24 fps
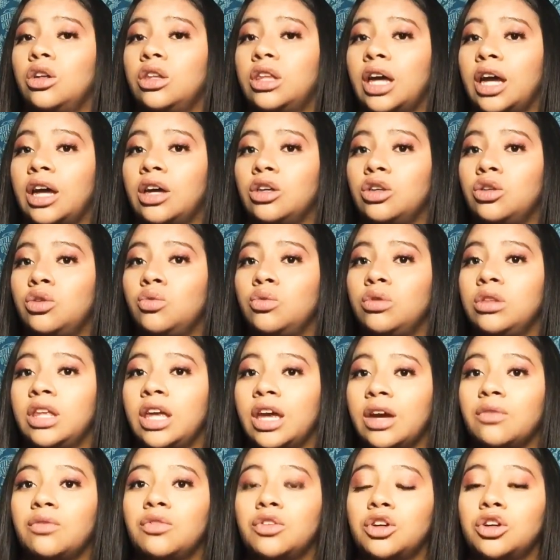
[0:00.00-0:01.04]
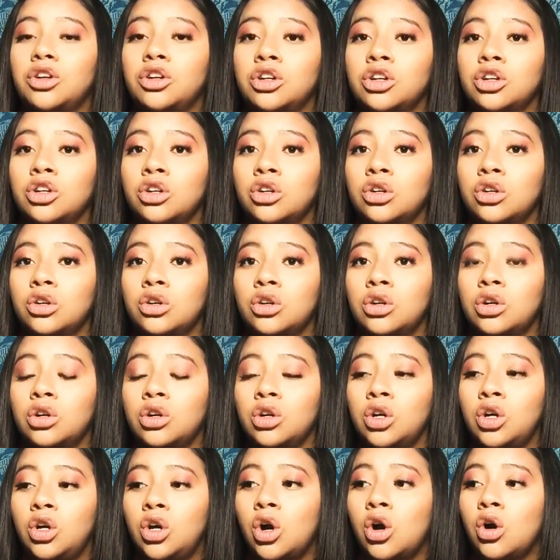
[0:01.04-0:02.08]
that you never
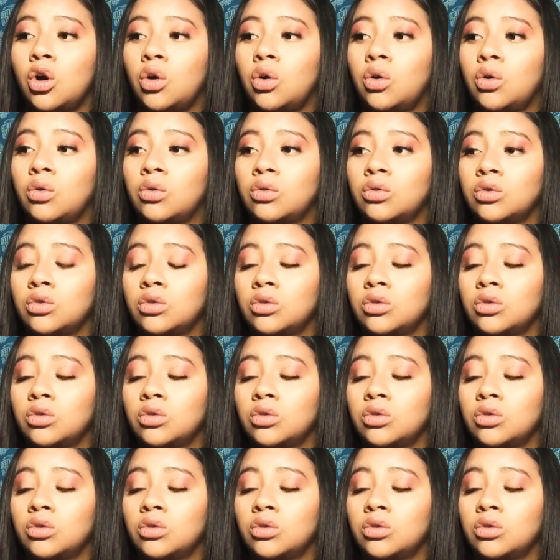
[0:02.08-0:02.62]
go